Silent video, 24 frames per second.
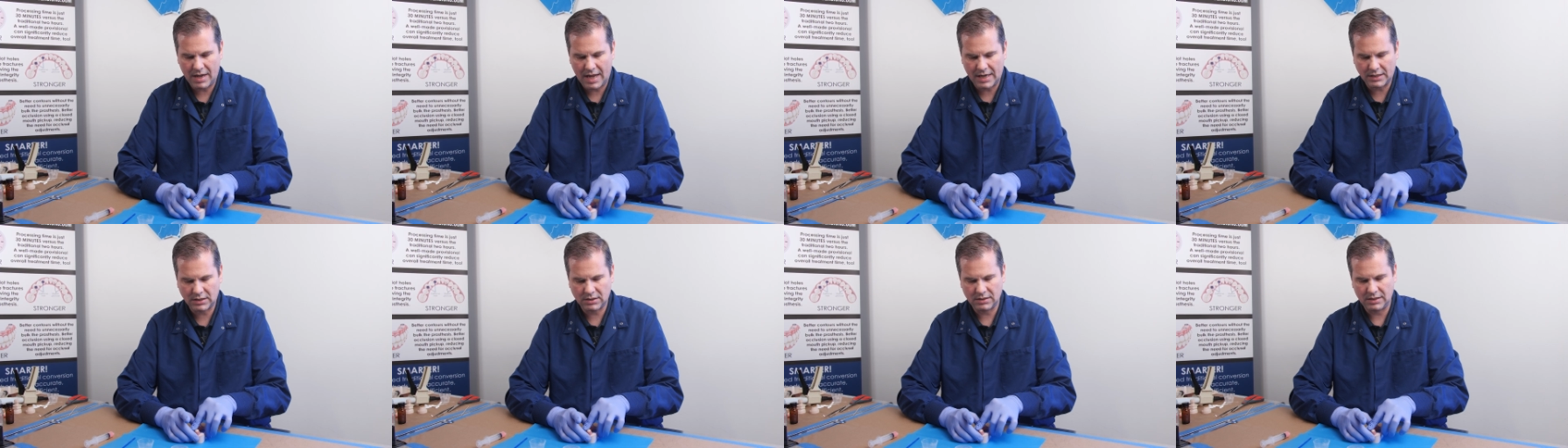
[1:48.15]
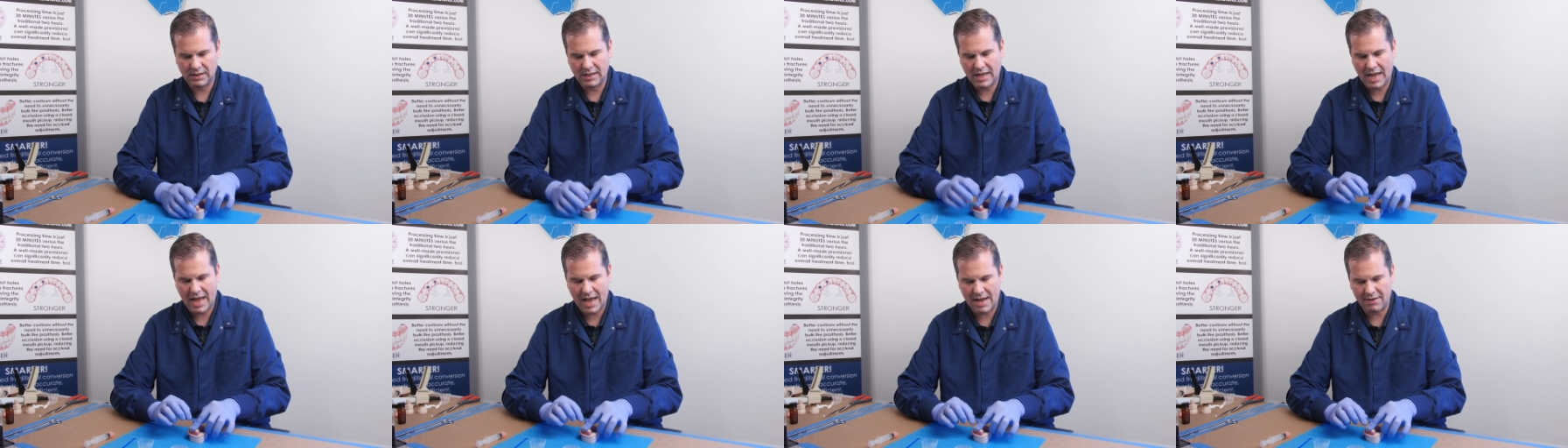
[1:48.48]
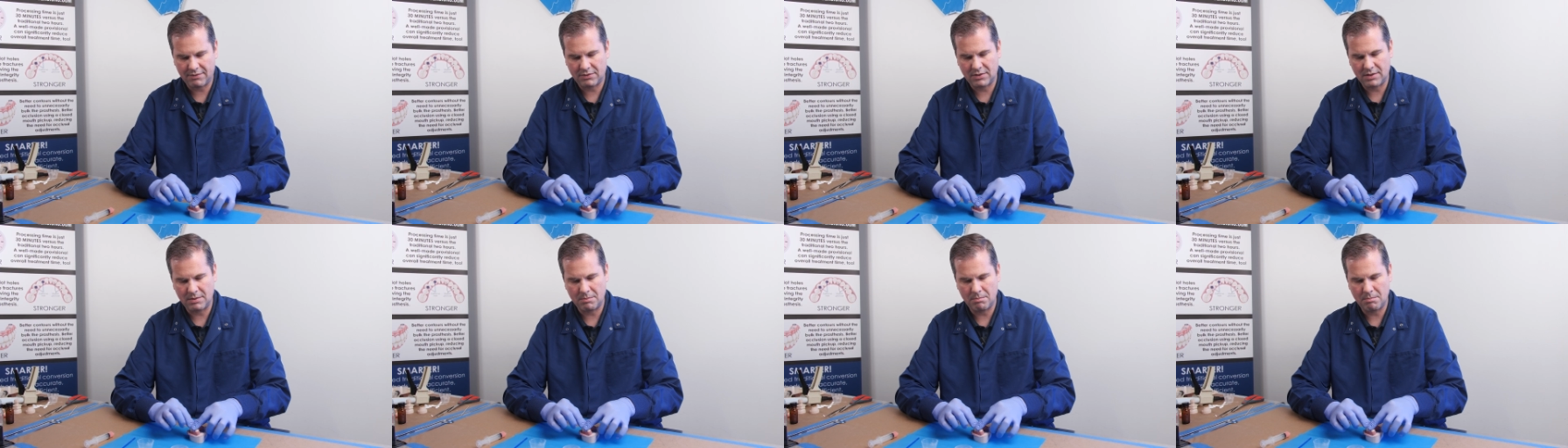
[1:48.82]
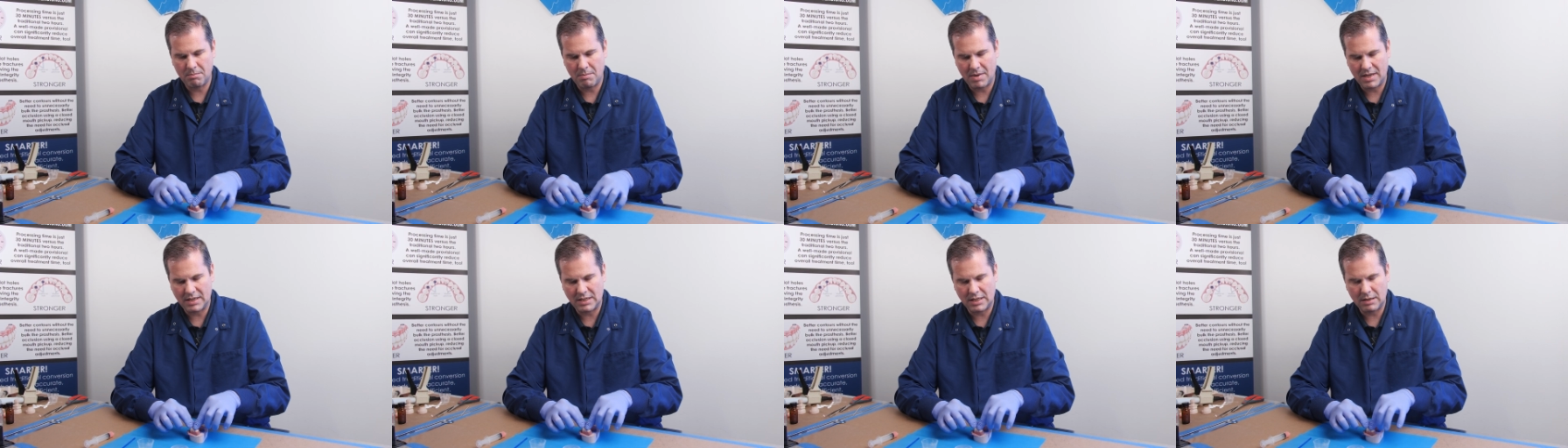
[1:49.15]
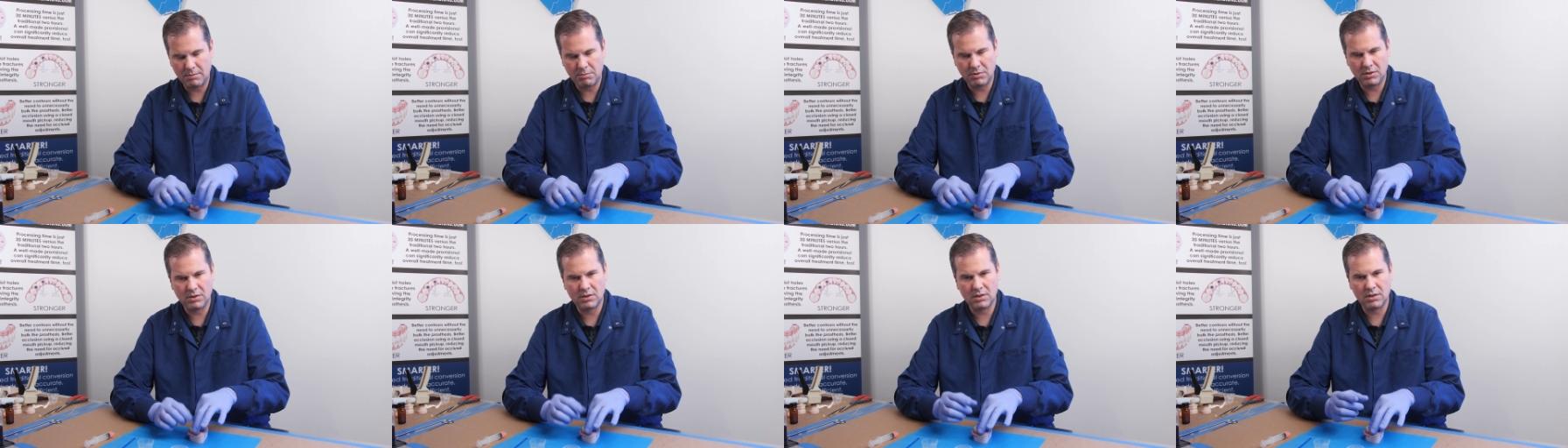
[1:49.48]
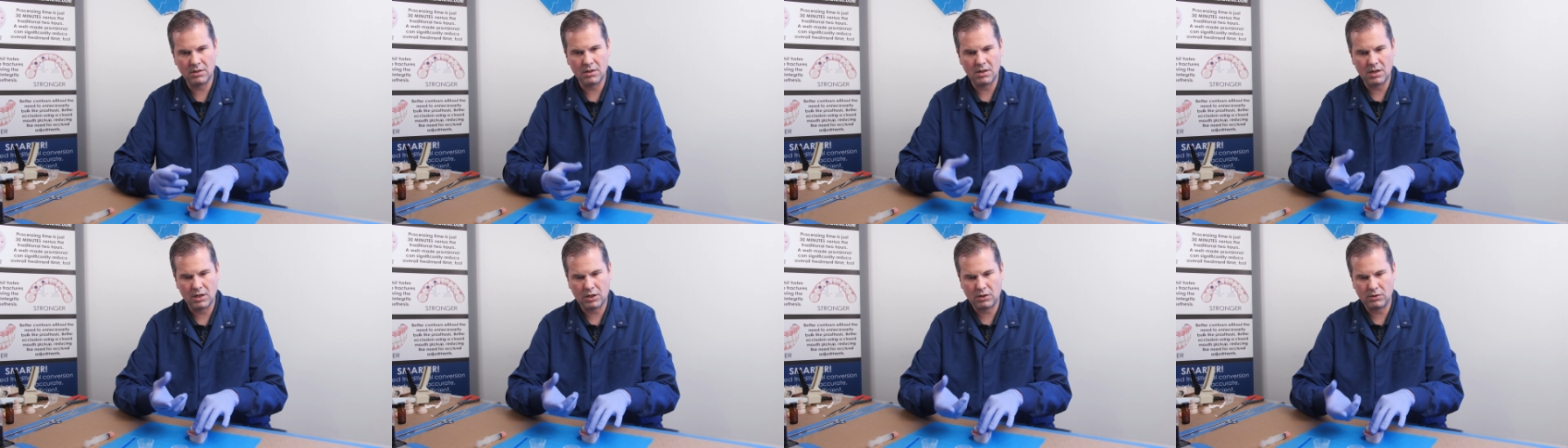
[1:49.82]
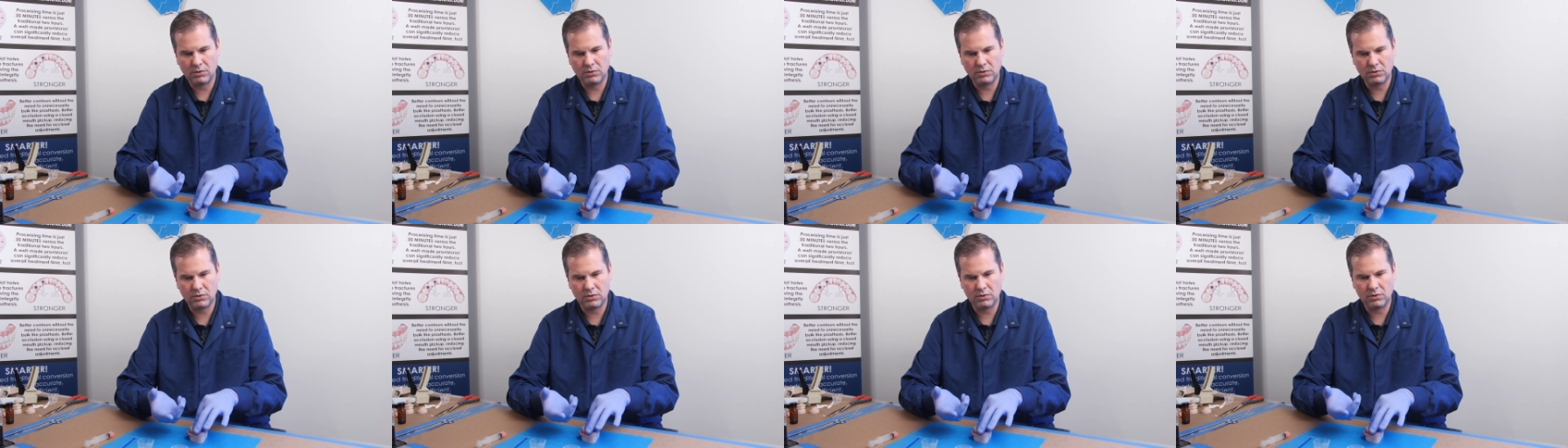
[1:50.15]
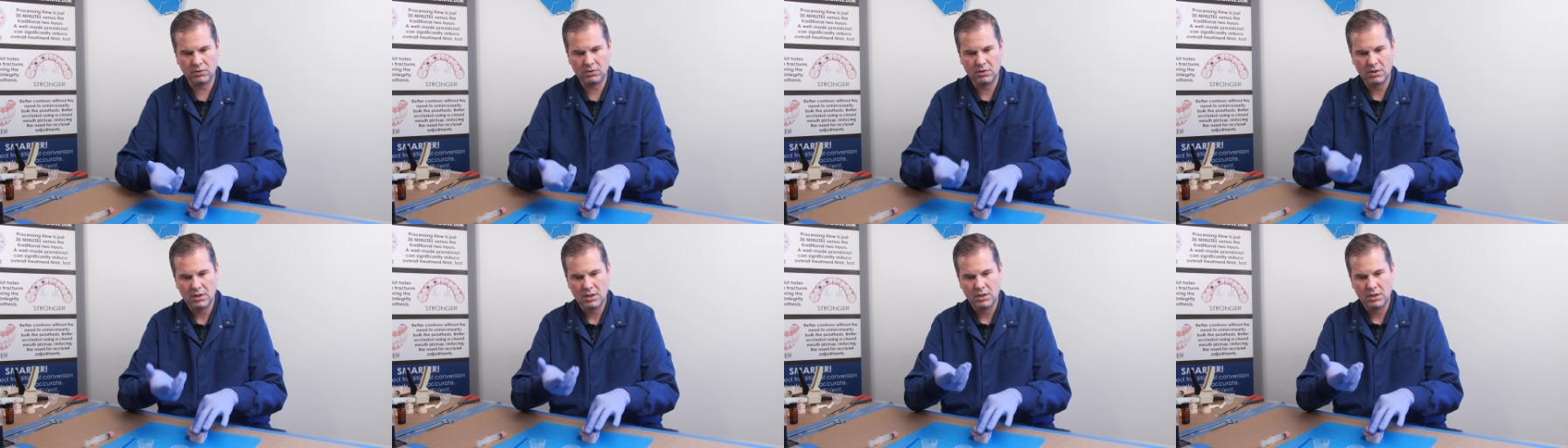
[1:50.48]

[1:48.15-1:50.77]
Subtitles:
actually have the mandibular occlusal